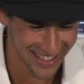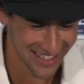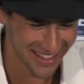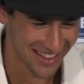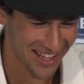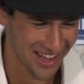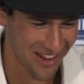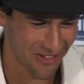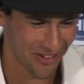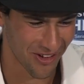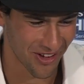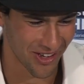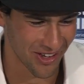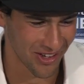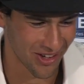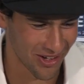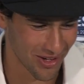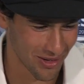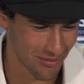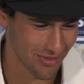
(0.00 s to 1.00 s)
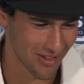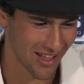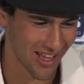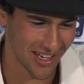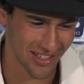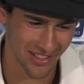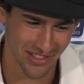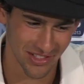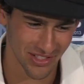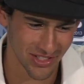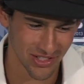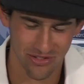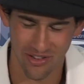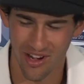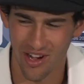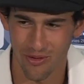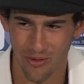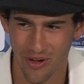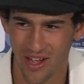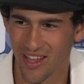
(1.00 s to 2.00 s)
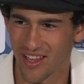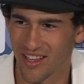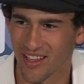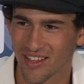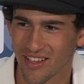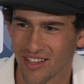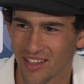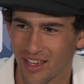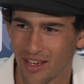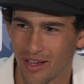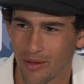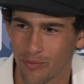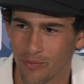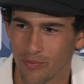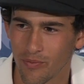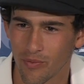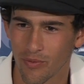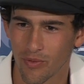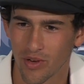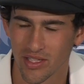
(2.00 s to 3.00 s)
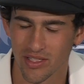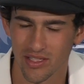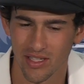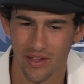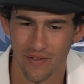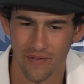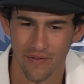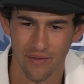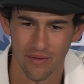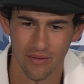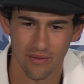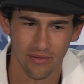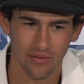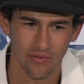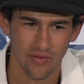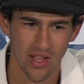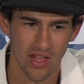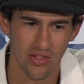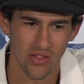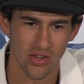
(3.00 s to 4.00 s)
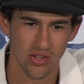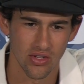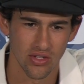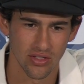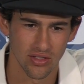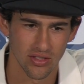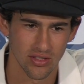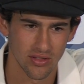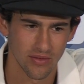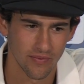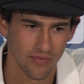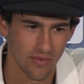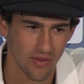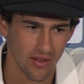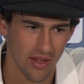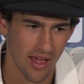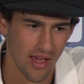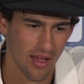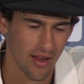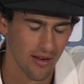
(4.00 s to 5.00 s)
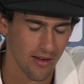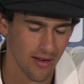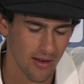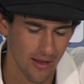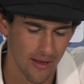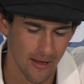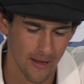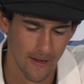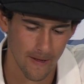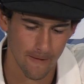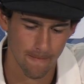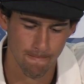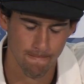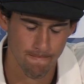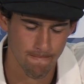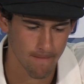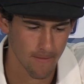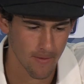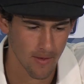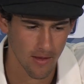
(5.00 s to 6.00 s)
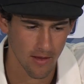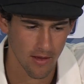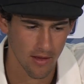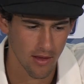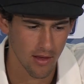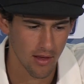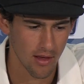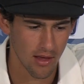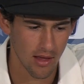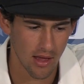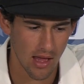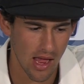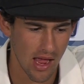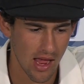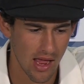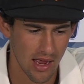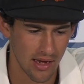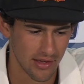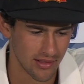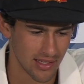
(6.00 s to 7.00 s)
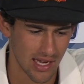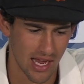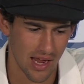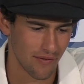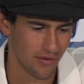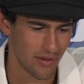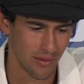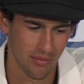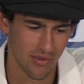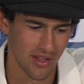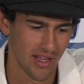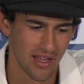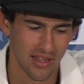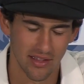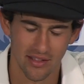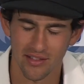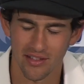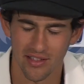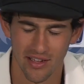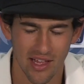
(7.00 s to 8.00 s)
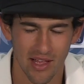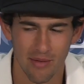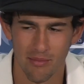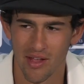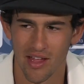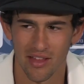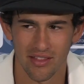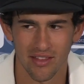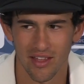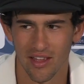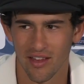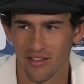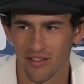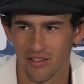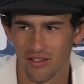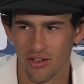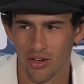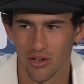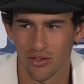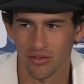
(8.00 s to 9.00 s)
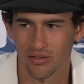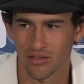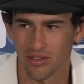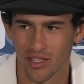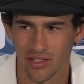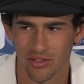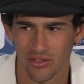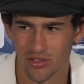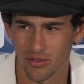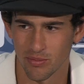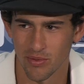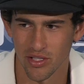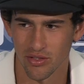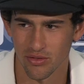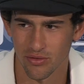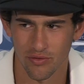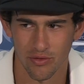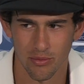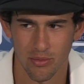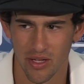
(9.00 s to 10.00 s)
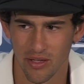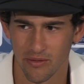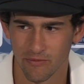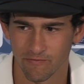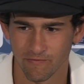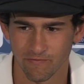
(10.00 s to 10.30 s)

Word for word: They were on a plane straight away um, once they found the news out. Um, and to have them there today made that not extra special for me.